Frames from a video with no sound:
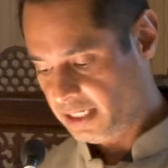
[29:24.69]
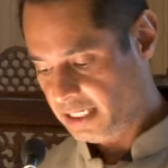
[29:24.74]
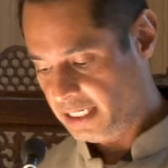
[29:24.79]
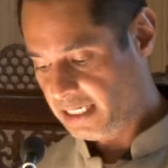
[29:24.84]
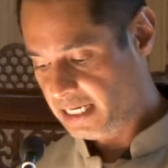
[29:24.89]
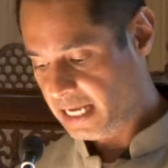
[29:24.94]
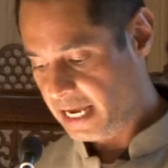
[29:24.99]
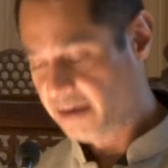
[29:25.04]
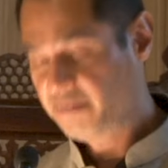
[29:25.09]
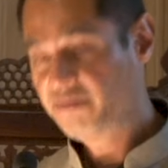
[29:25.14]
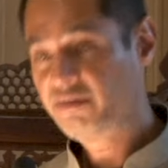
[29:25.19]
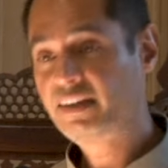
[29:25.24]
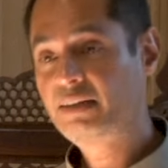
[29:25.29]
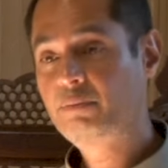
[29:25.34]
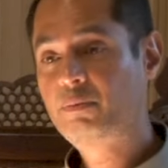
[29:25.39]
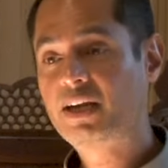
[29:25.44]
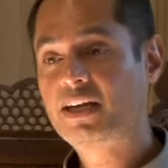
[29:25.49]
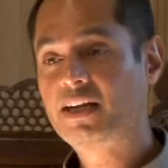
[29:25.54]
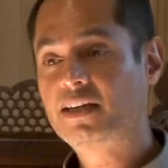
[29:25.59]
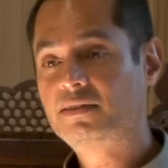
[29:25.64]
In
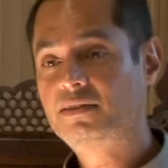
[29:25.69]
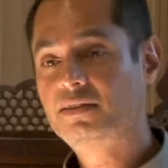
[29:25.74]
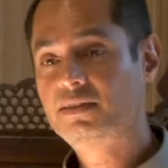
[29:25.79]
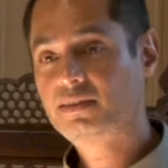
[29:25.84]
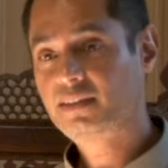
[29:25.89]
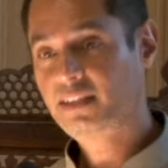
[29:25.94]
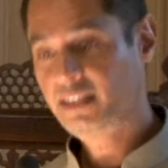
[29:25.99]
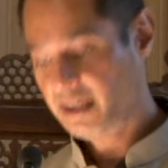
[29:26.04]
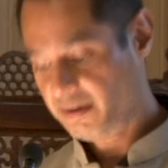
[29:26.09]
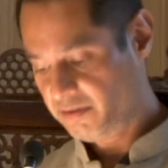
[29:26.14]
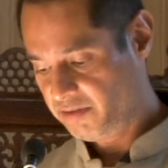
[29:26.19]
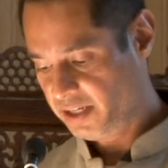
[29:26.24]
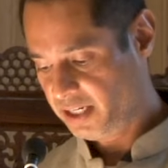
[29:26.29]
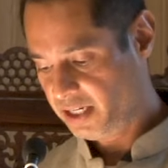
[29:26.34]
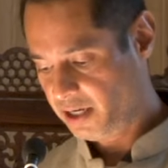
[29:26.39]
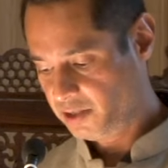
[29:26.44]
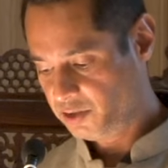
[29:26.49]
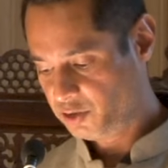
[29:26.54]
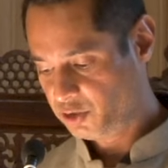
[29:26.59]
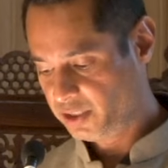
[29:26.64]
every balad, in
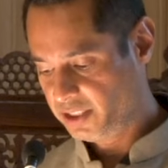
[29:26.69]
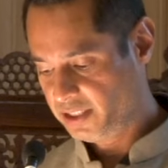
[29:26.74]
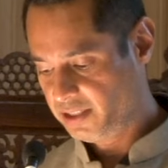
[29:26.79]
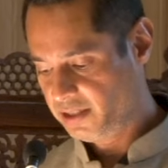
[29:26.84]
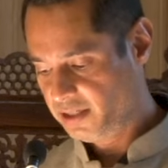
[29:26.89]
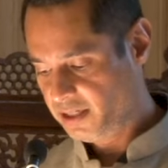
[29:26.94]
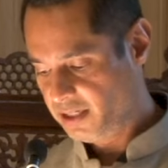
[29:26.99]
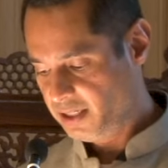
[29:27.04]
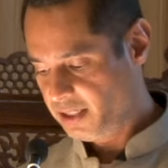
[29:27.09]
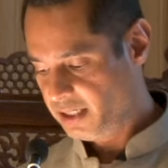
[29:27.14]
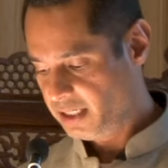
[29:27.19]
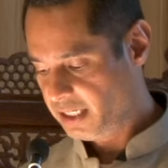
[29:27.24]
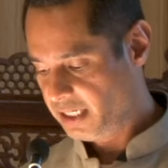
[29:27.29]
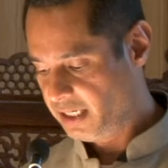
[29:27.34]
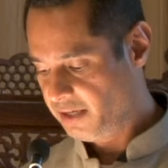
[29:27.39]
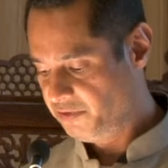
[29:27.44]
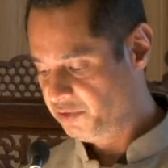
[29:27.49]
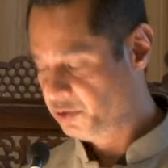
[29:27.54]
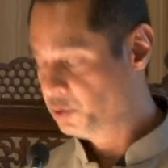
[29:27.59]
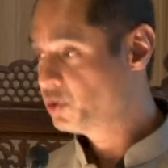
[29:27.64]
every country,
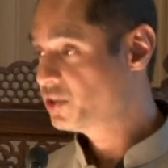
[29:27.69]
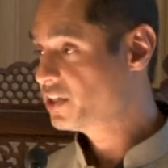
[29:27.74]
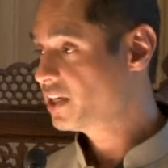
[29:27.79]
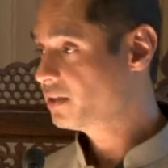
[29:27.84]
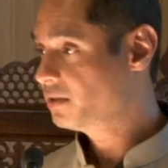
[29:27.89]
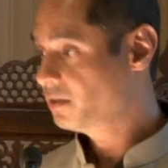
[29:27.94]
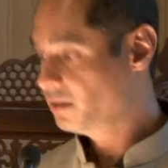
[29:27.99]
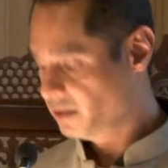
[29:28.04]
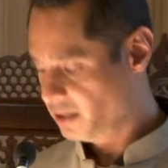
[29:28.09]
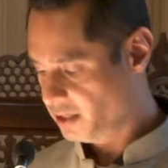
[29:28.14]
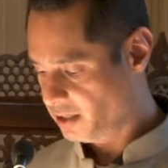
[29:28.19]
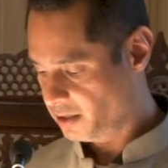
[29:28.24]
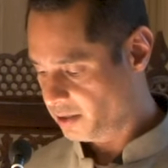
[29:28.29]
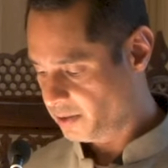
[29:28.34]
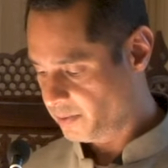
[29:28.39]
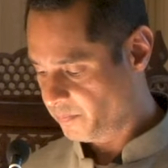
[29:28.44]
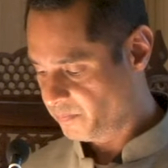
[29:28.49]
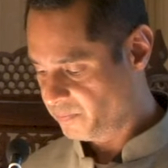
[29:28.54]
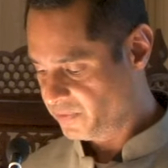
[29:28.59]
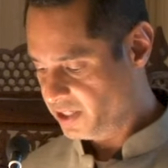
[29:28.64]
if you settle
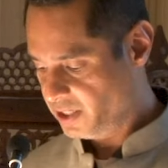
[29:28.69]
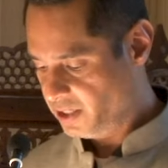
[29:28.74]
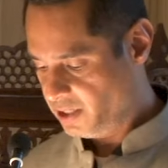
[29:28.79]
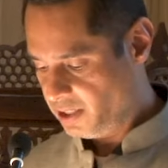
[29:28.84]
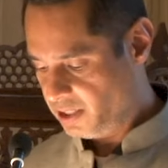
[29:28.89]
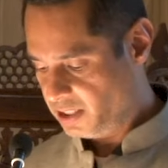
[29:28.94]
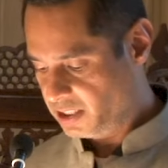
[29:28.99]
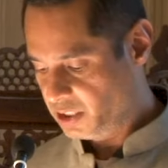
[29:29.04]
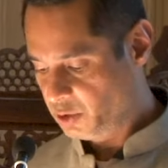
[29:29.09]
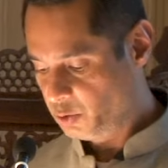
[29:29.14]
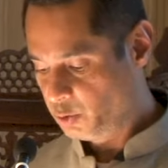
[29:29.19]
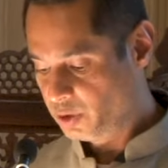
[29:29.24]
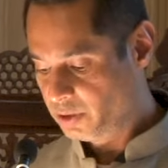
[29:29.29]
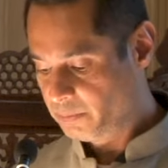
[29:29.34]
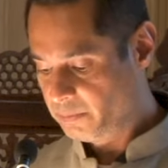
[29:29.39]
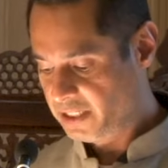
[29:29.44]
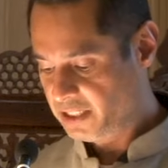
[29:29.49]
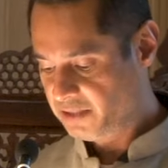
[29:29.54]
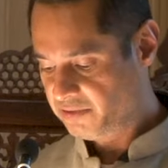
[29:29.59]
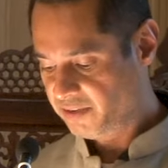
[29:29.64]
there, you
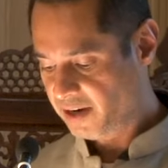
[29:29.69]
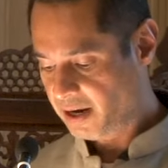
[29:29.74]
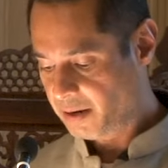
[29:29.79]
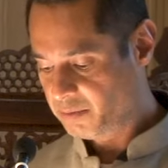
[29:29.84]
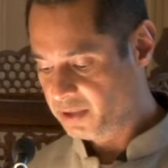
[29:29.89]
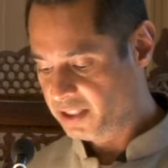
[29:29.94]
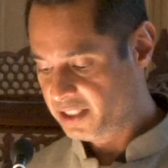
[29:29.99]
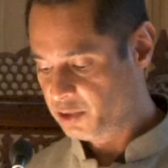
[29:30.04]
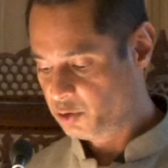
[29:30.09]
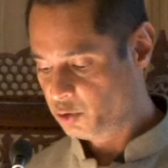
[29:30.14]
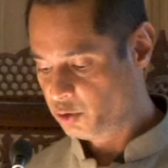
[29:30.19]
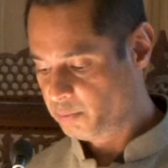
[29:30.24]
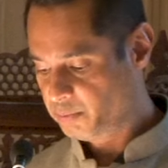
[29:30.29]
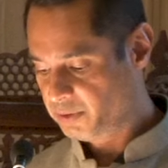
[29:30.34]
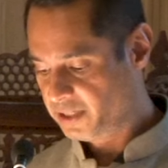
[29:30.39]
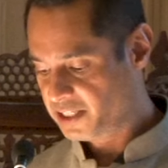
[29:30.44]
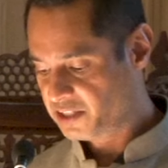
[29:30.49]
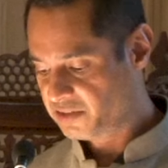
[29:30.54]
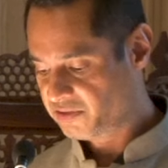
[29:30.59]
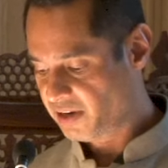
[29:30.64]
will meet family to
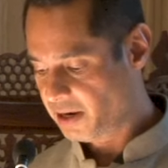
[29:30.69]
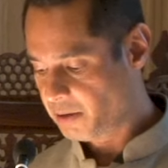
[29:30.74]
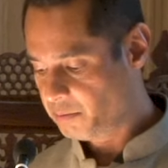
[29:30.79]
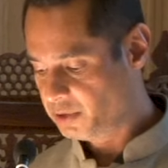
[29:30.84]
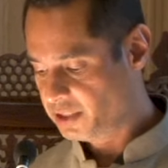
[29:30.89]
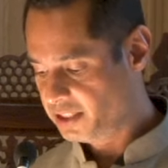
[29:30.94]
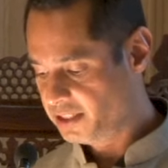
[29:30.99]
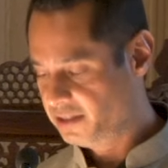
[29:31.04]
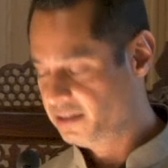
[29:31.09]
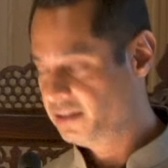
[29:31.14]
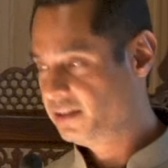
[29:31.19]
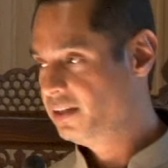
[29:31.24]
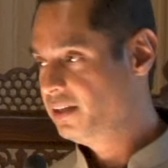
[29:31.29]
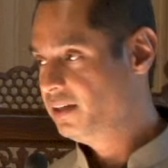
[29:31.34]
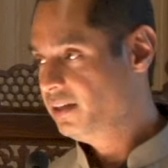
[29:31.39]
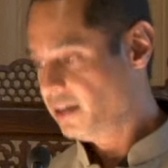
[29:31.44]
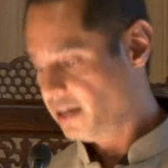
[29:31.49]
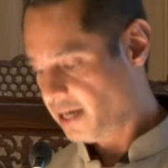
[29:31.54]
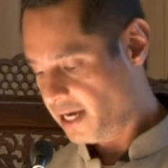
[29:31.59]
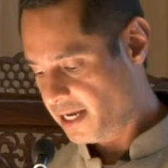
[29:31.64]
replace family
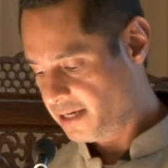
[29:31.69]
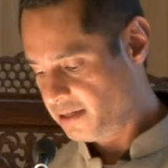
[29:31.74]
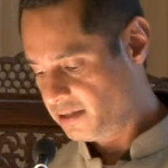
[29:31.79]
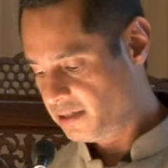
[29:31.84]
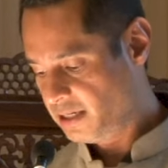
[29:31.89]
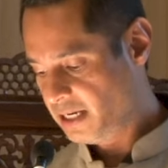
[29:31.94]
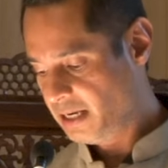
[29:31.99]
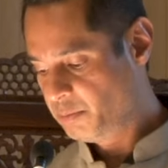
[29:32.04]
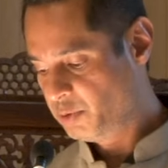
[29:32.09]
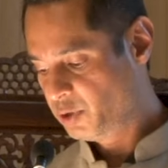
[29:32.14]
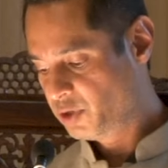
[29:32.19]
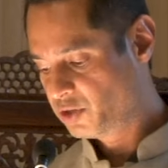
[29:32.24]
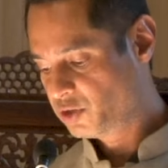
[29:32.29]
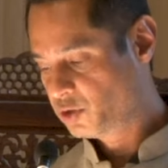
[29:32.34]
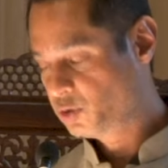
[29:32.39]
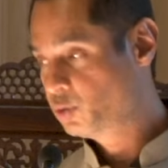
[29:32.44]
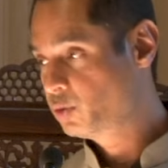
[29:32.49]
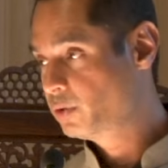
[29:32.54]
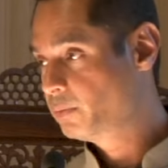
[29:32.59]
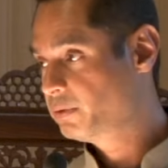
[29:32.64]
and neighbors
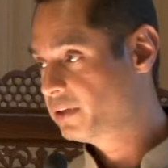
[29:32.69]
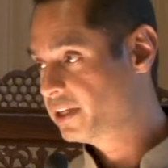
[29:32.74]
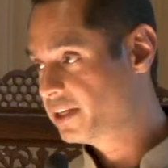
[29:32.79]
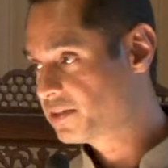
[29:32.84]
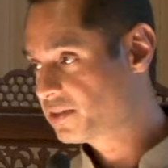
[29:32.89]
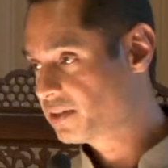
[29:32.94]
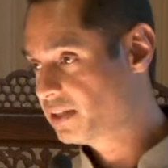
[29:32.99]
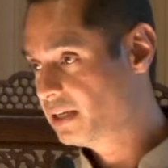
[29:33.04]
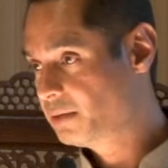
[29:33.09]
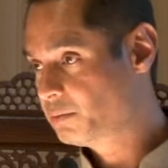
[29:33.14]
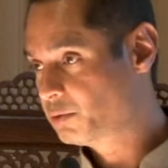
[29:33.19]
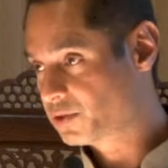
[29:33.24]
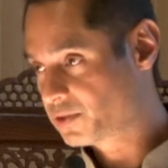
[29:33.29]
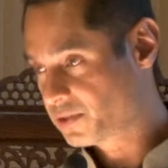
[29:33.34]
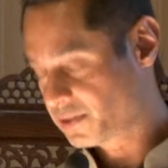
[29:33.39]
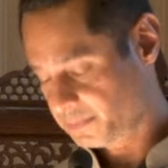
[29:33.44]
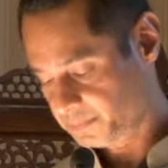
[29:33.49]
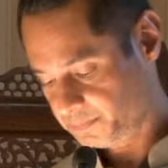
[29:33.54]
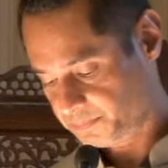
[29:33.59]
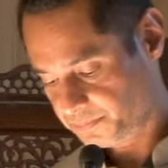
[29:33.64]
to replace
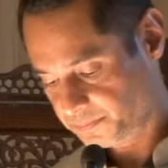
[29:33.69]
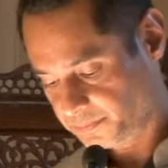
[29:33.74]
neighbors."